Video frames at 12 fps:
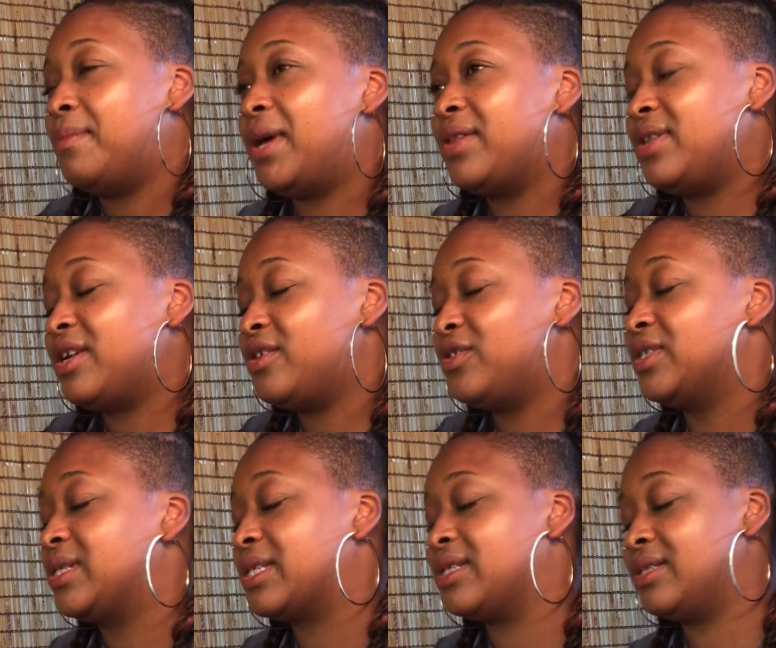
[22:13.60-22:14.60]
But I think you
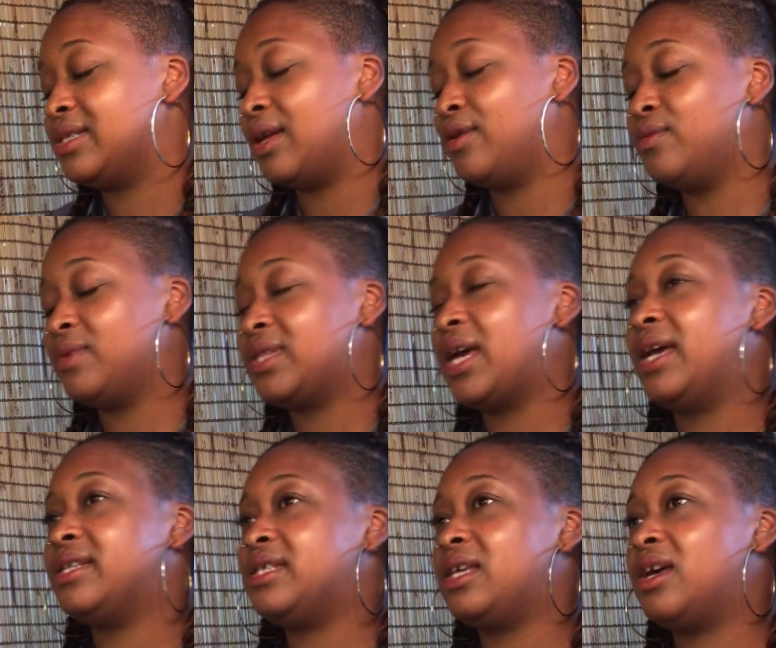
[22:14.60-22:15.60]
just settle with the
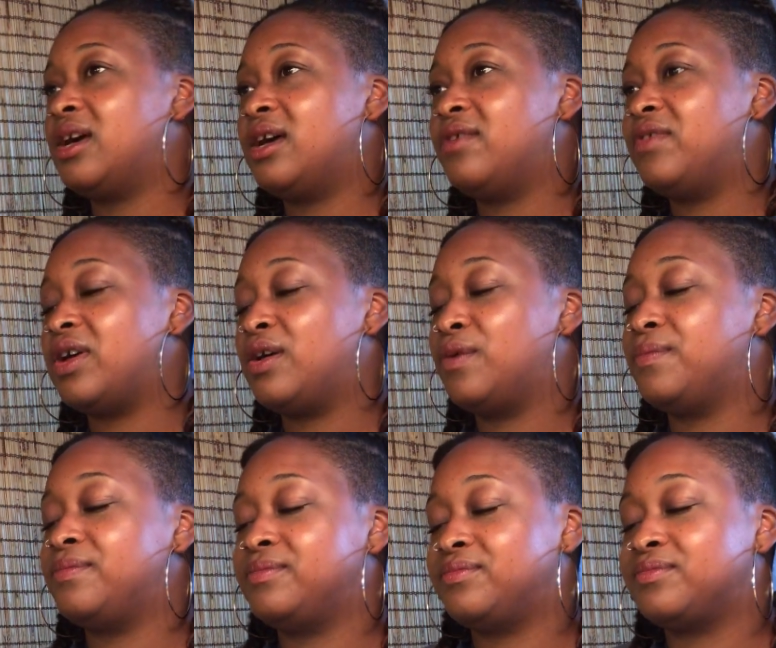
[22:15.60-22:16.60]
idea of
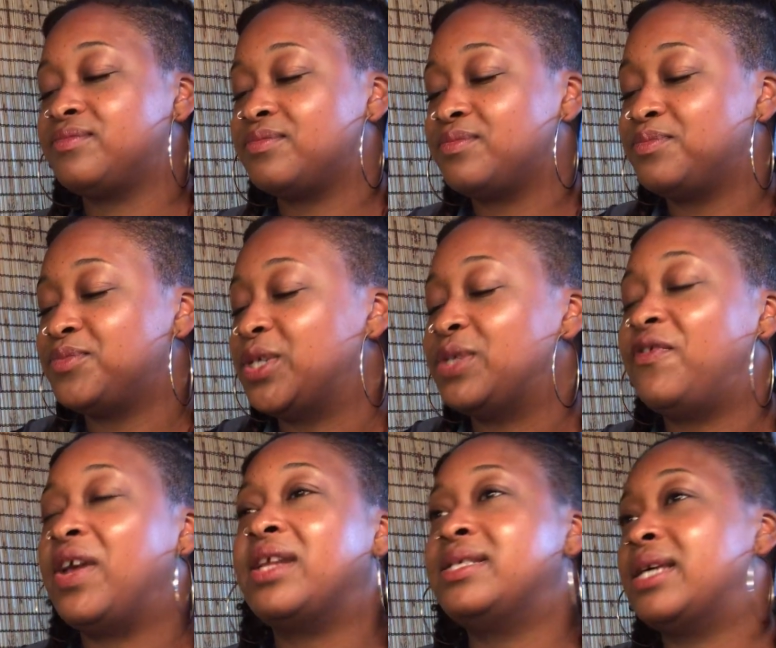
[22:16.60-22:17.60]
um, just
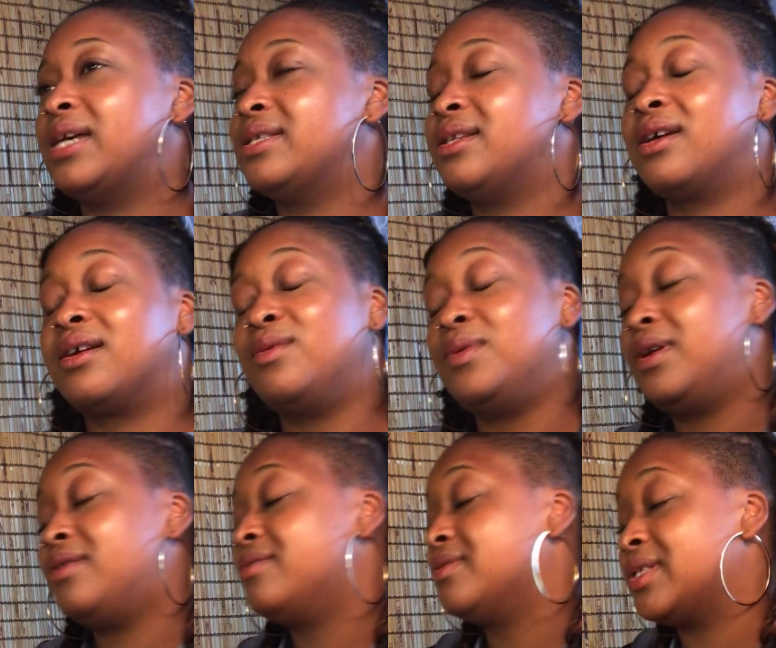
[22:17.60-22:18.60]
fantasizing like, oh,
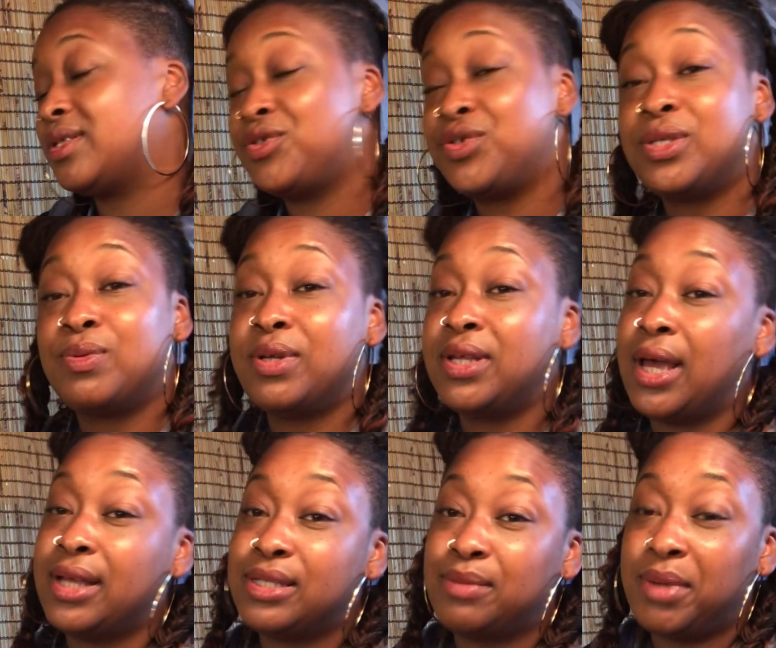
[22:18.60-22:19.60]
well, this is just what it
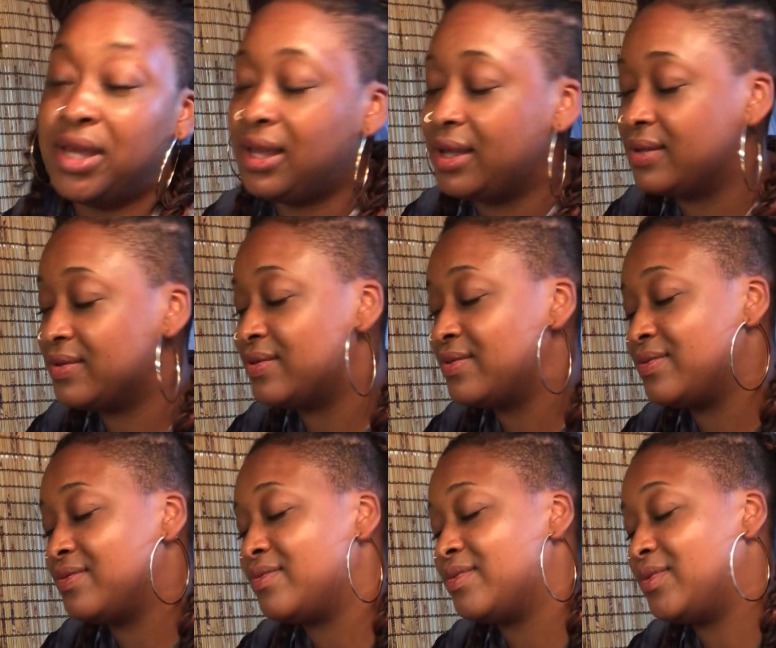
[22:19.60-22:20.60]
has to be.
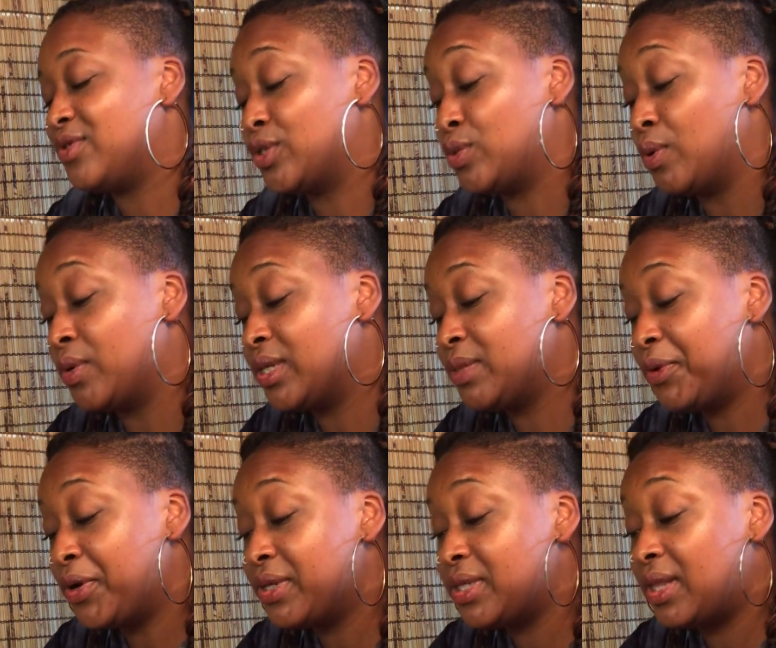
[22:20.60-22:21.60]
Just won't
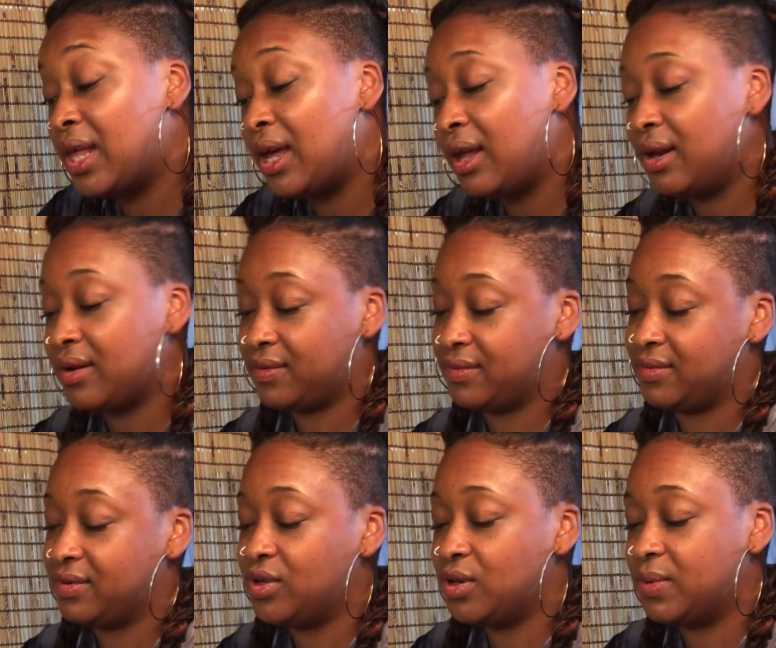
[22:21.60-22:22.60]
experience that.
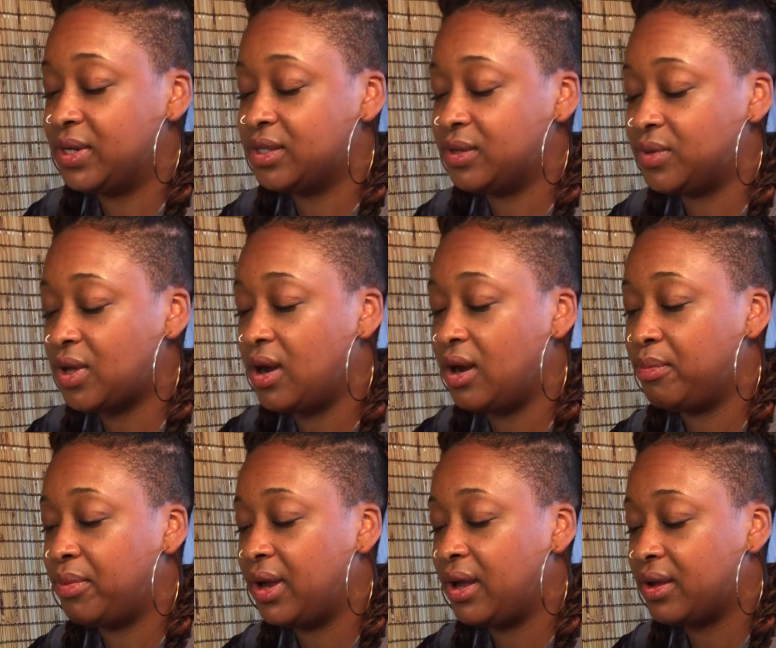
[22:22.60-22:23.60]
You don't want to deal with the
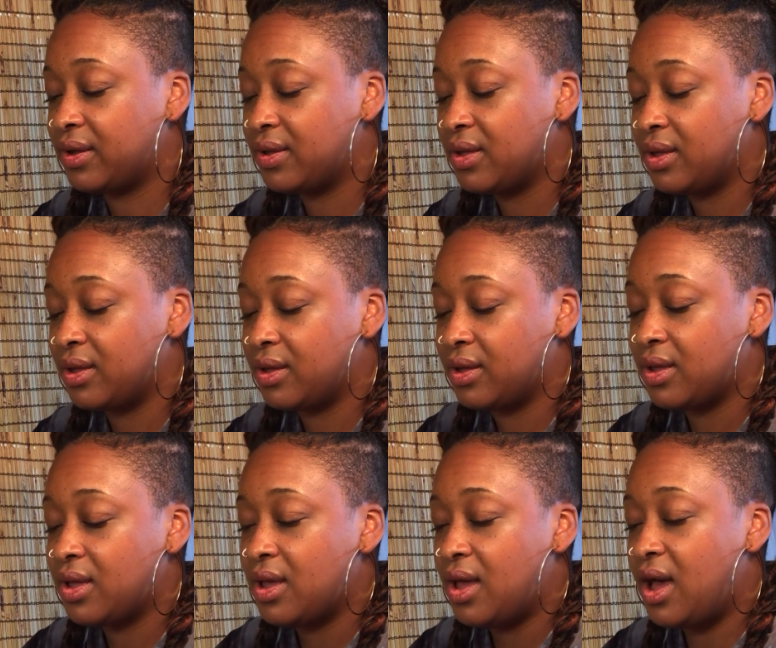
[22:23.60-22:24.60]
heartbreak
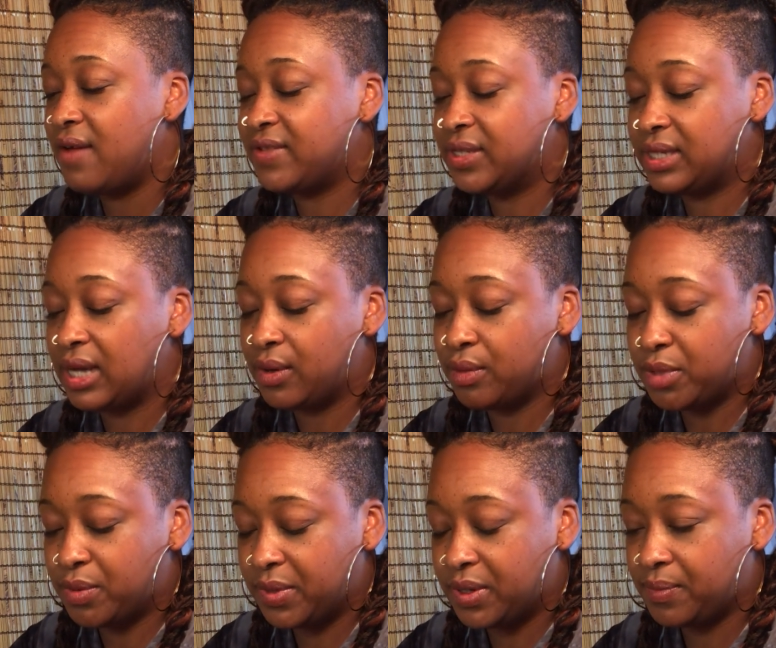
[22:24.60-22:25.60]
of this tower
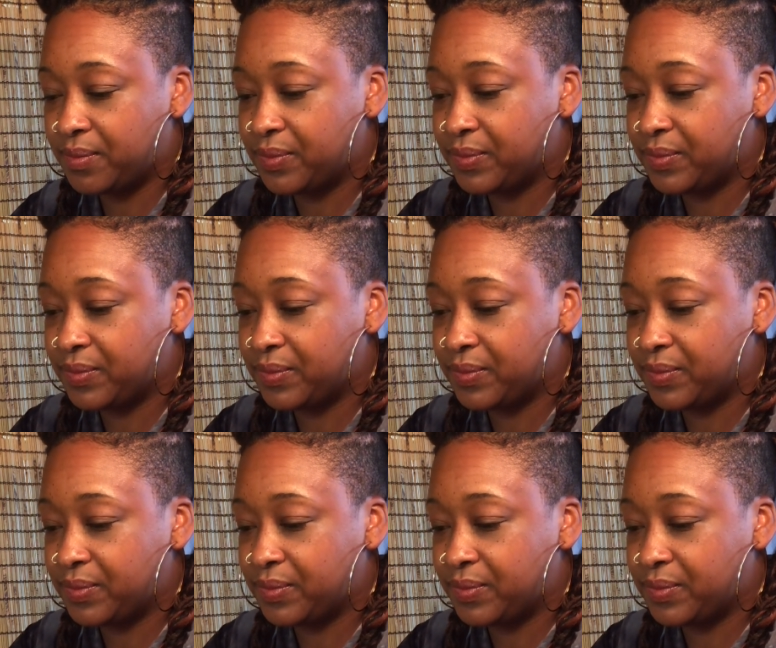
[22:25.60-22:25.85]
moment.